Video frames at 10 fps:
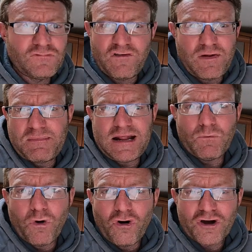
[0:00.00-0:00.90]
not even a
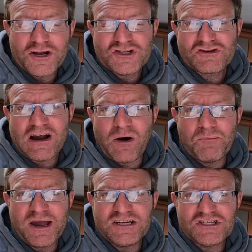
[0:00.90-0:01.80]
minute walk, and you're straight
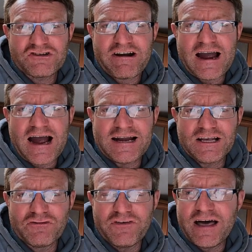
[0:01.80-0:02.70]
on beach. It's great,
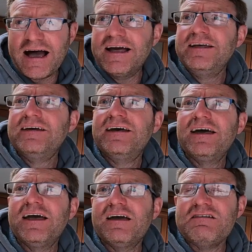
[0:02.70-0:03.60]
ideal for that.
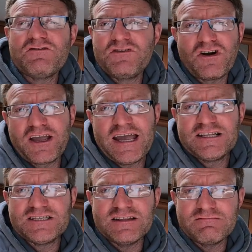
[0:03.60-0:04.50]
Even if you've got
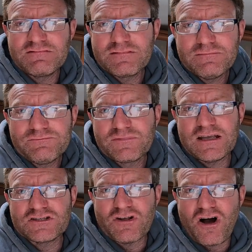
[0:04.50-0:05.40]
kids and
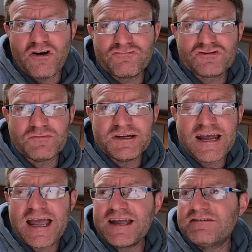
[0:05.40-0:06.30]
it's a hot
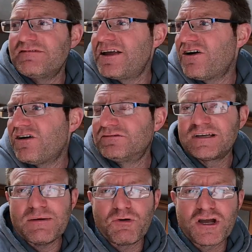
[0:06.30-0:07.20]
summer day, and you know,
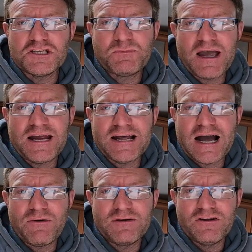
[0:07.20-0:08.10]
get a bucket and spade
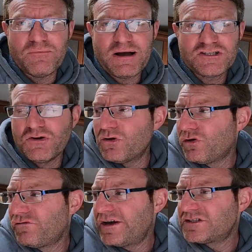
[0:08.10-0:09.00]
out. You know, my two
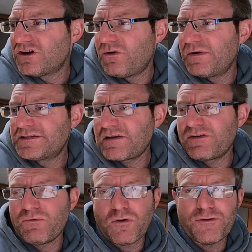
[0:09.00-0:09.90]
will love it. So it's
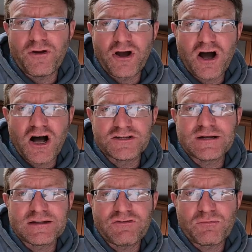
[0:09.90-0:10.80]
definitely one on
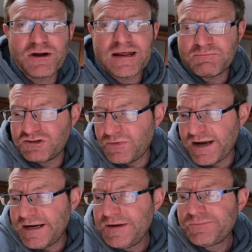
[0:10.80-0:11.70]
cards. I'll definitely bring them
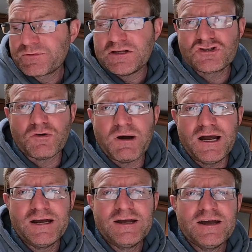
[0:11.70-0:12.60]
to it in
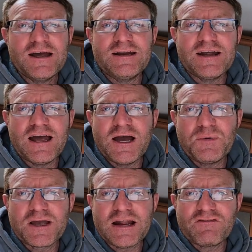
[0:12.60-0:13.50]
summer, and
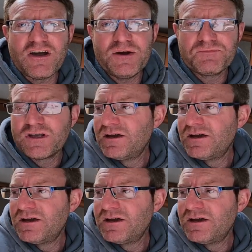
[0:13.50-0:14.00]
we can have a